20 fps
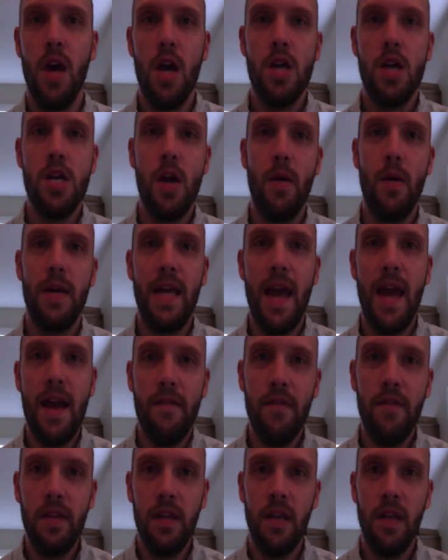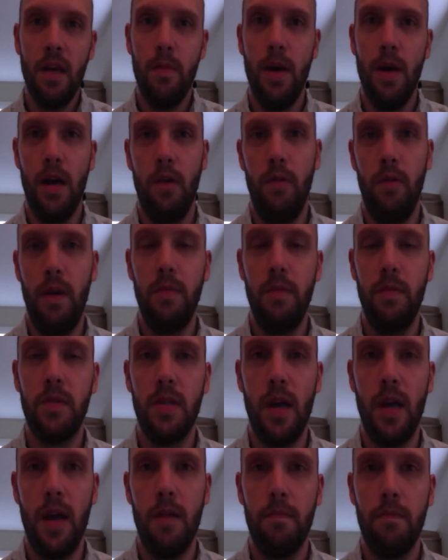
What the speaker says: knowing everything about a website.